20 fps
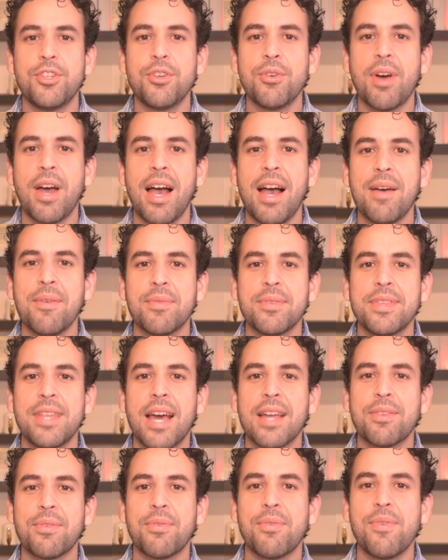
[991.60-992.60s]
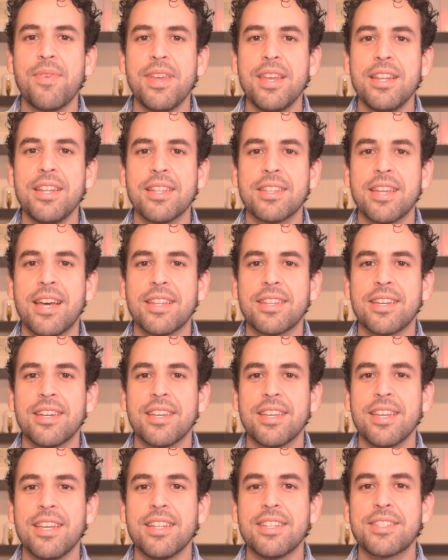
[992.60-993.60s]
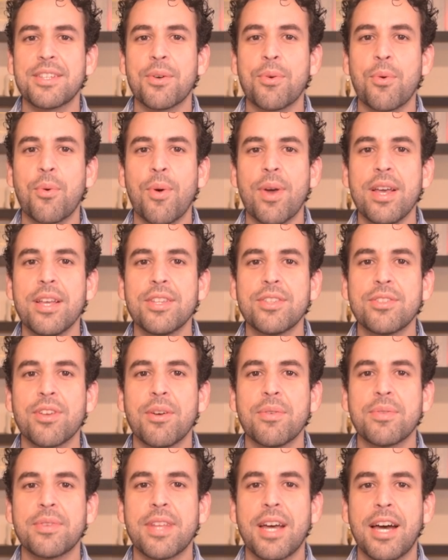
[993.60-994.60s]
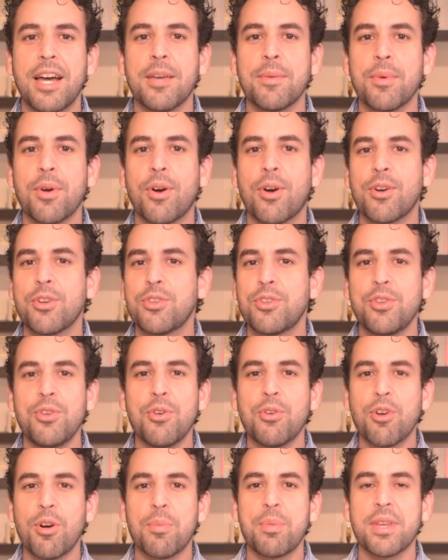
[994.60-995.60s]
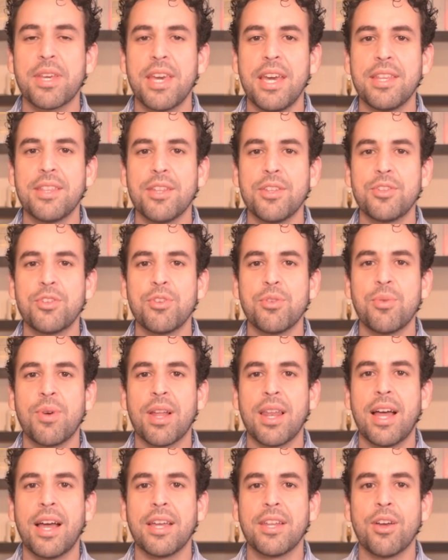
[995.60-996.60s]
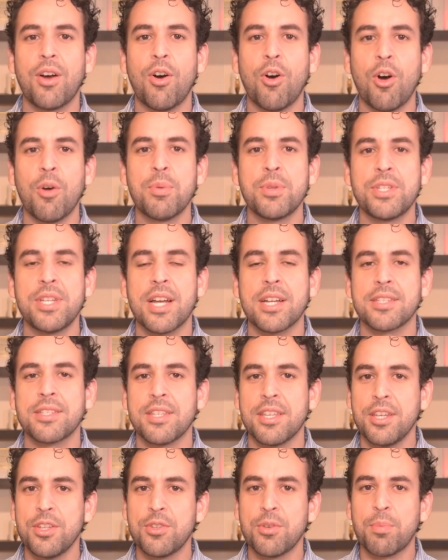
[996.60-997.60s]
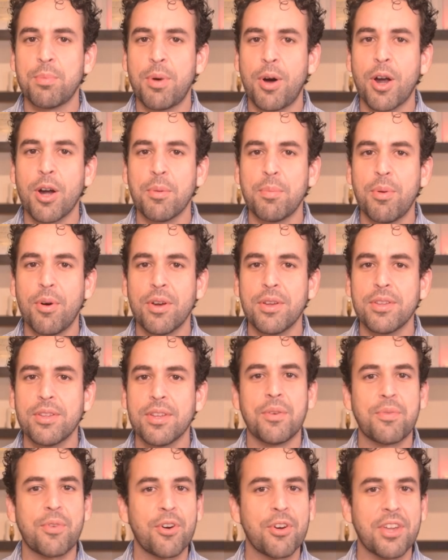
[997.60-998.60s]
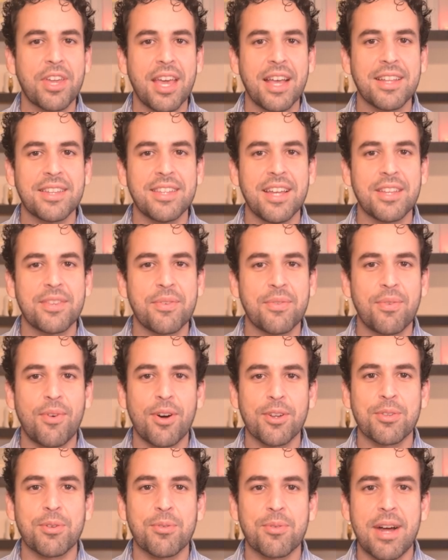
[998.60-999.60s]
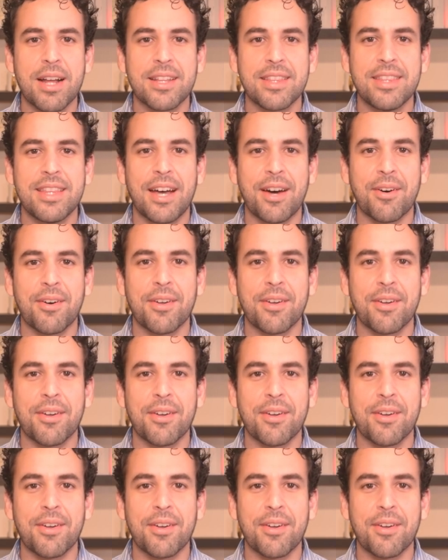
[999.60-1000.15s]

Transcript: Do you have that feeling that it's a waste of time or too complicated to align objects into PowerPoint? Forget that thought right now.